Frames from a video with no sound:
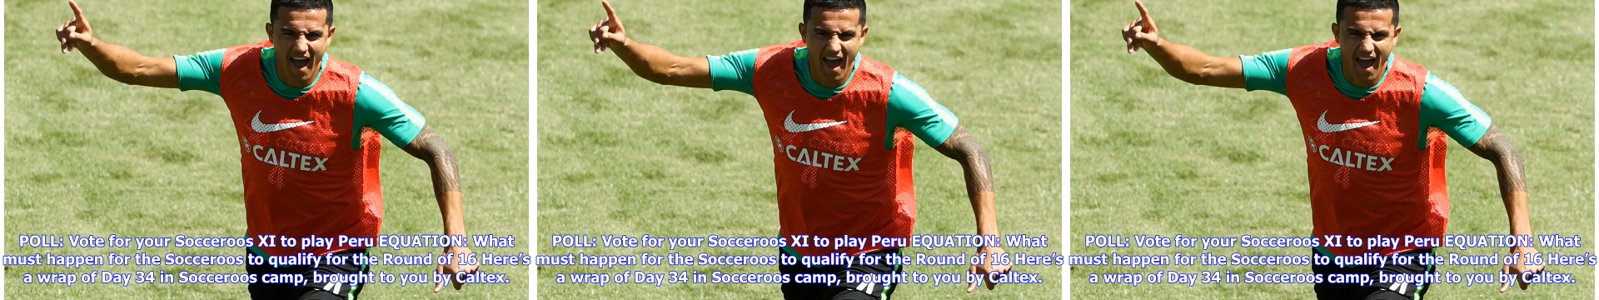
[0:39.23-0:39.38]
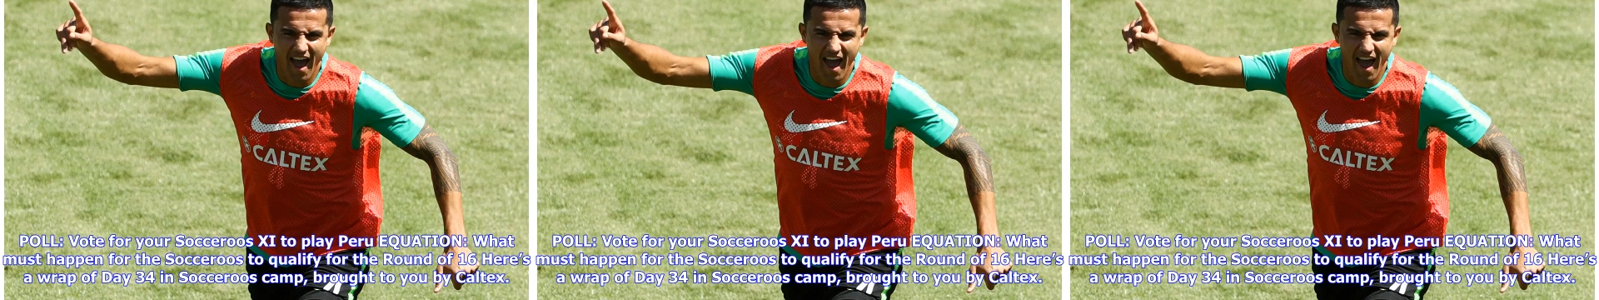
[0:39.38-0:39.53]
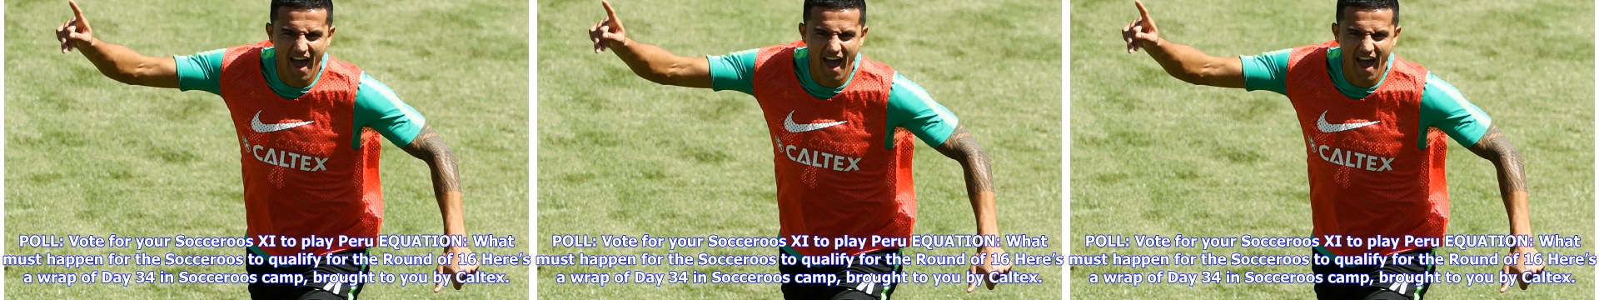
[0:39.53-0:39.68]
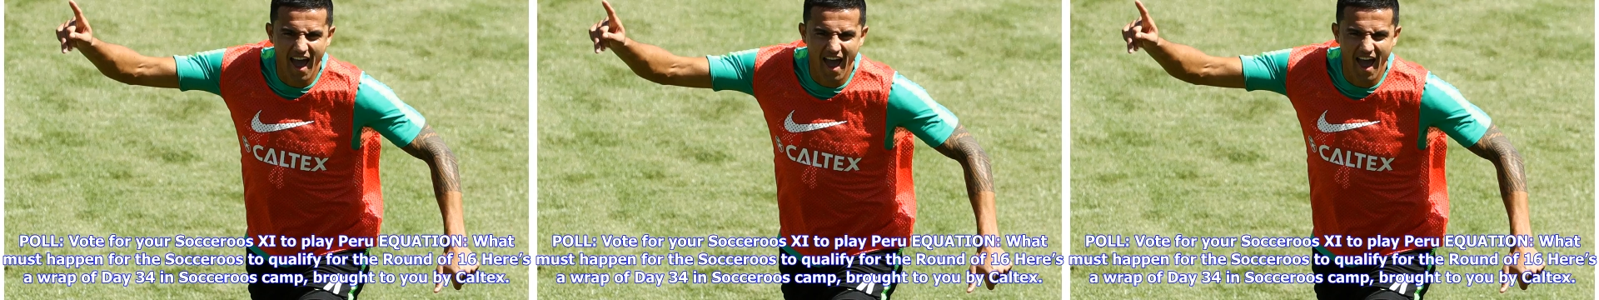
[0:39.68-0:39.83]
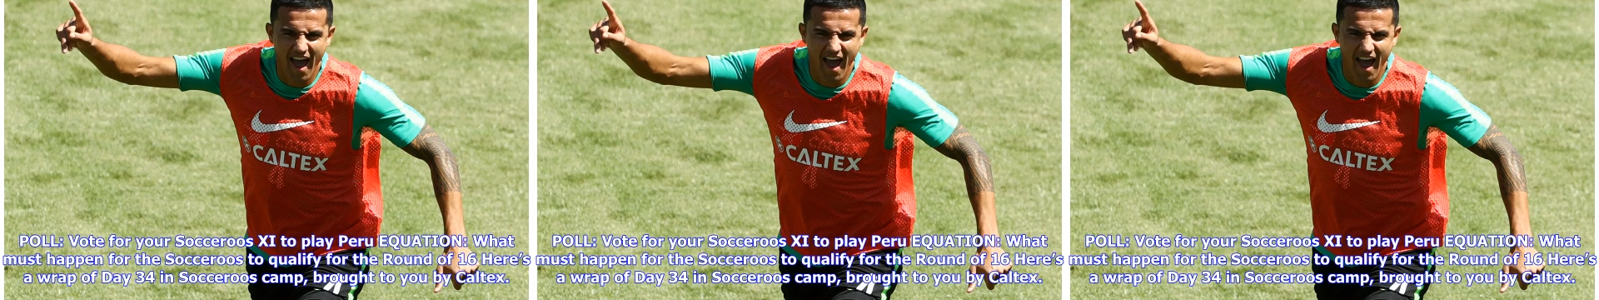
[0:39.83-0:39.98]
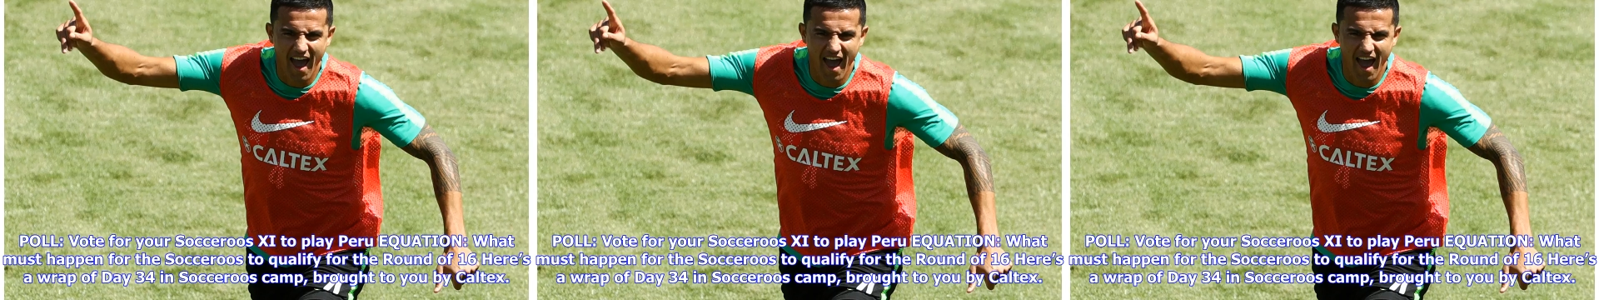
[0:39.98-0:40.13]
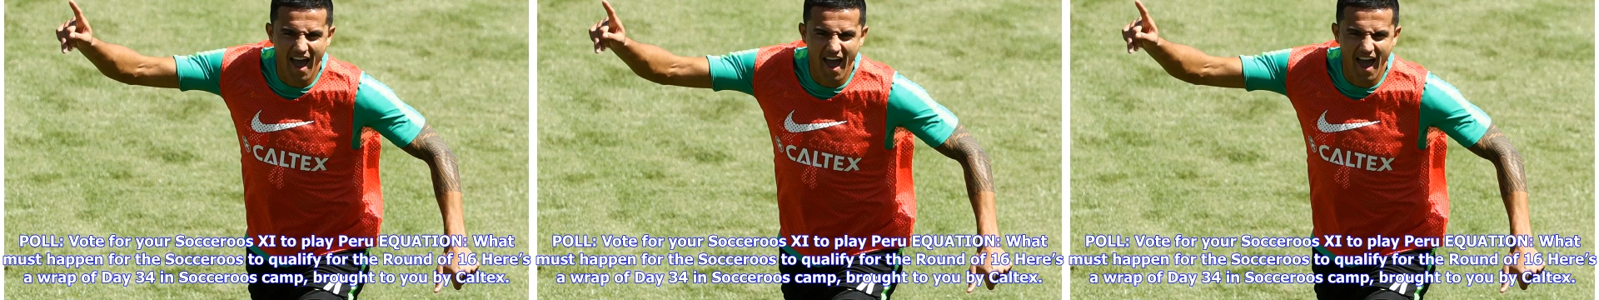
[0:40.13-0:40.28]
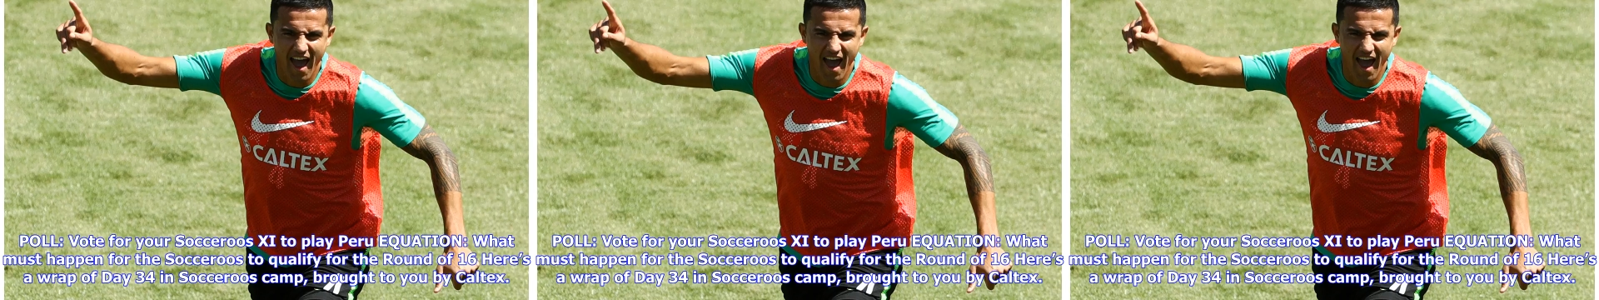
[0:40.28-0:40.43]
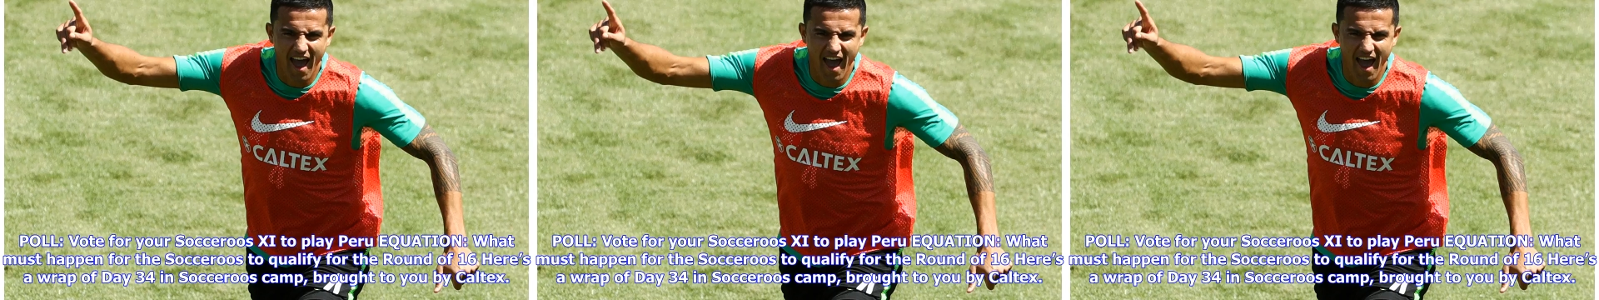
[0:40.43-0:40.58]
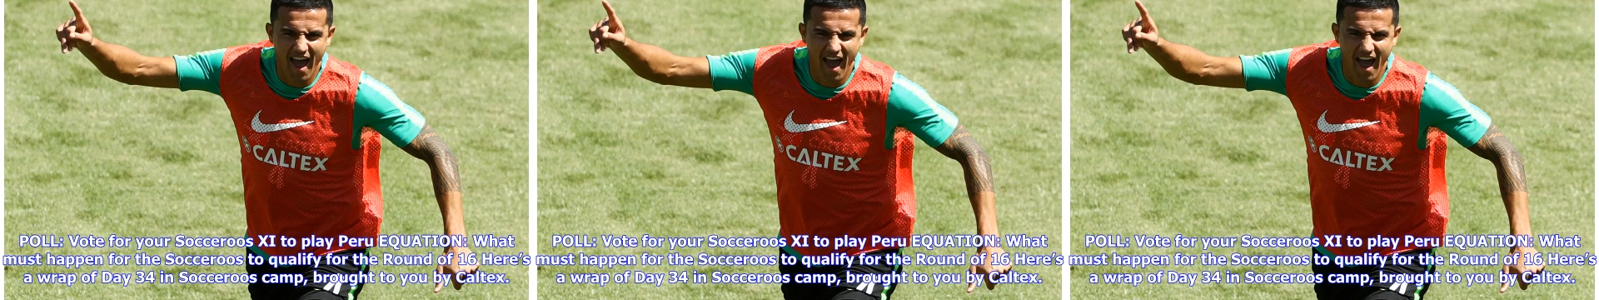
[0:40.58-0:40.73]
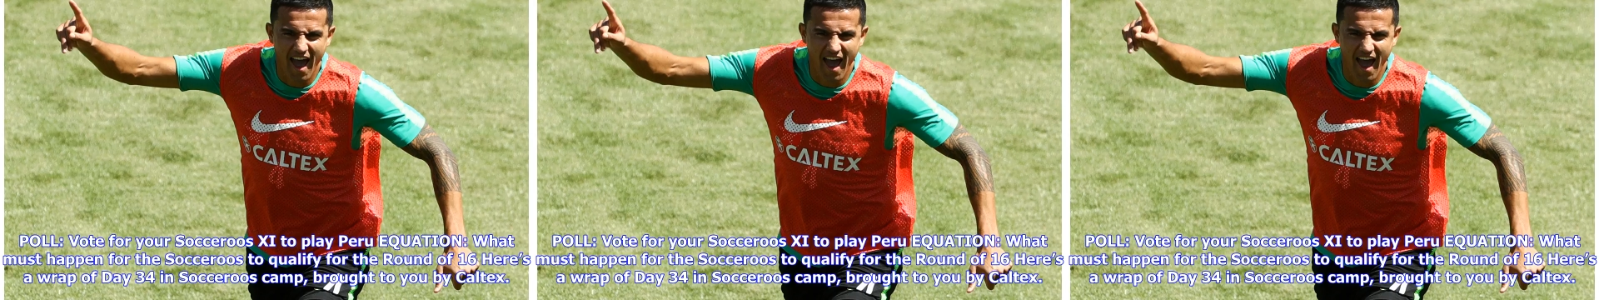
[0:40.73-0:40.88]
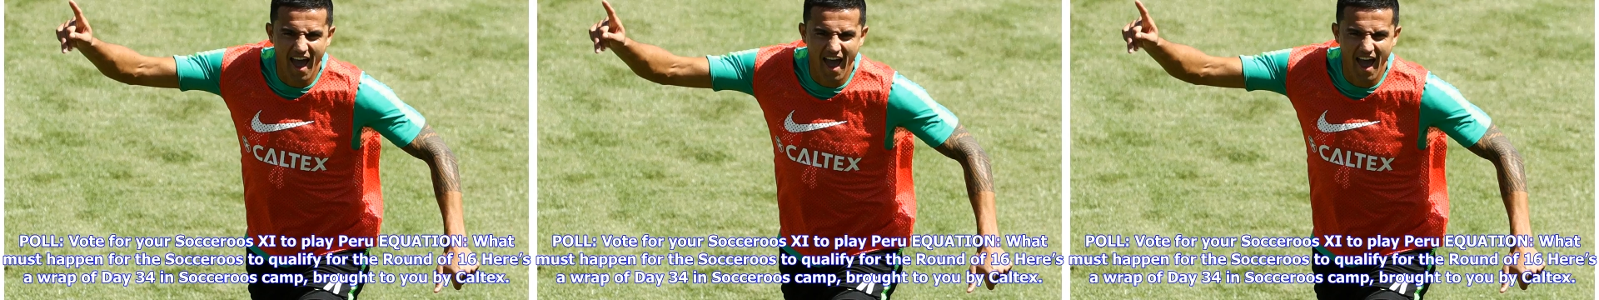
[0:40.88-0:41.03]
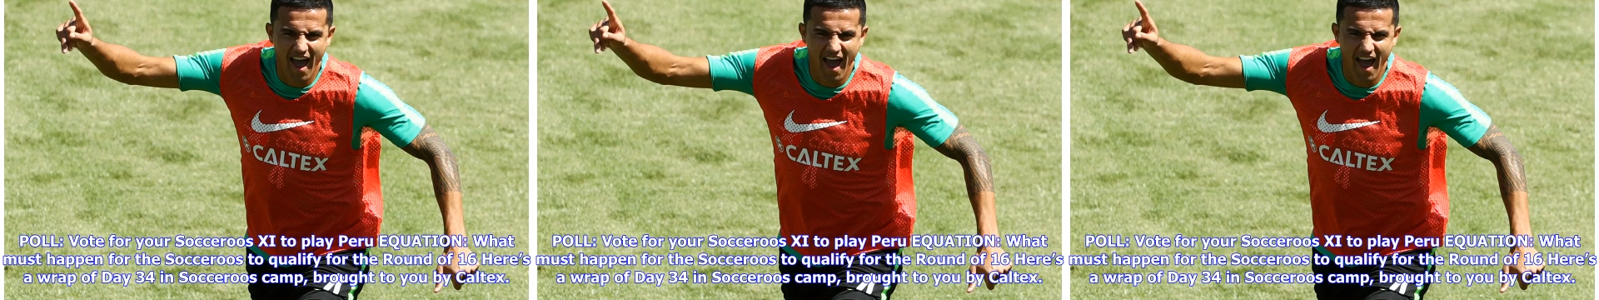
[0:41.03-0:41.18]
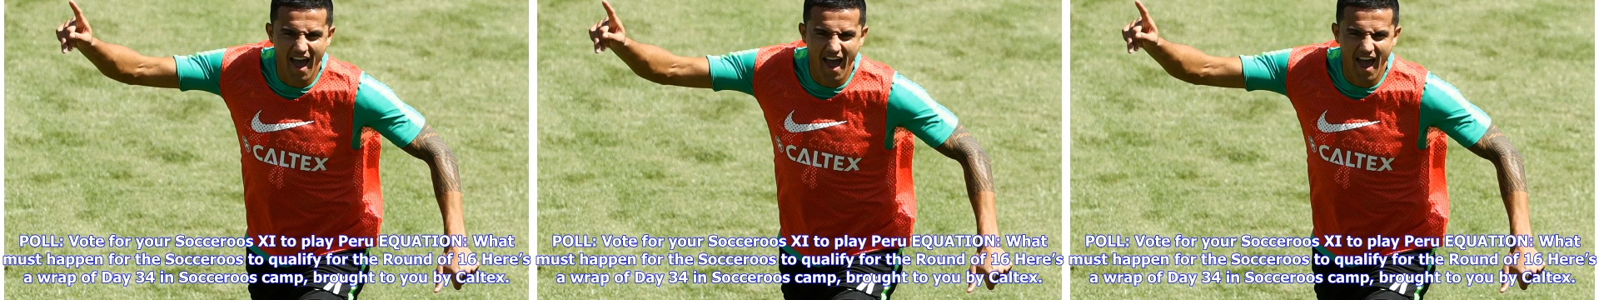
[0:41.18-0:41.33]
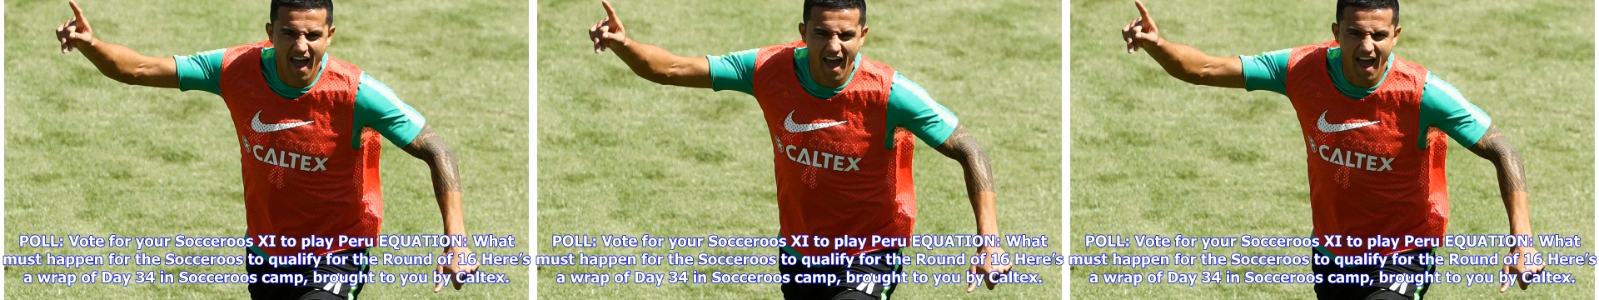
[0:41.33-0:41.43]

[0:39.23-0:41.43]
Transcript: Nobody speaks.